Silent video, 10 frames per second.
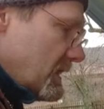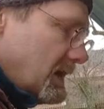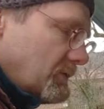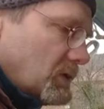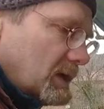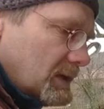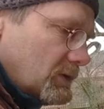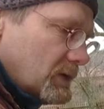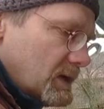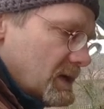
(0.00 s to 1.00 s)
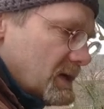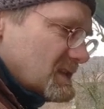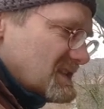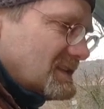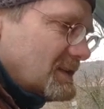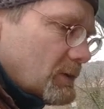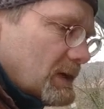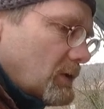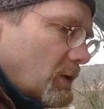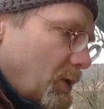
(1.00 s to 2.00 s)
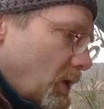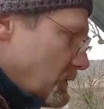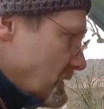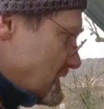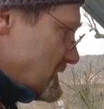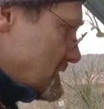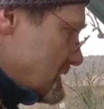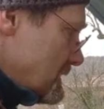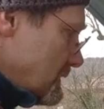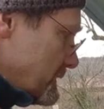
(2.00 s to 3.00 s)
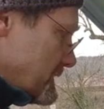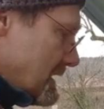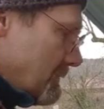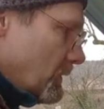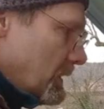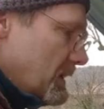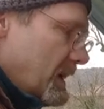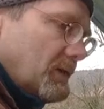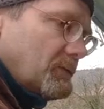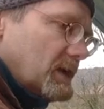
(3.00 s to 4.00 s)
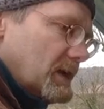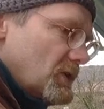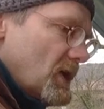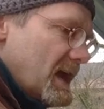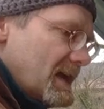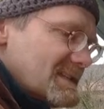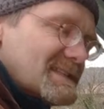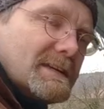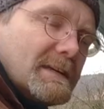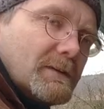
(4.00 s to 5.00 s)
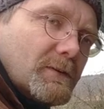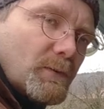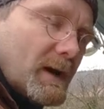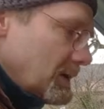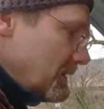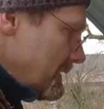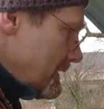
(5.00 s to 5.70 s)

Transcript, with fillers: You have to get your steering components still somewhere. You have to get your AC to run.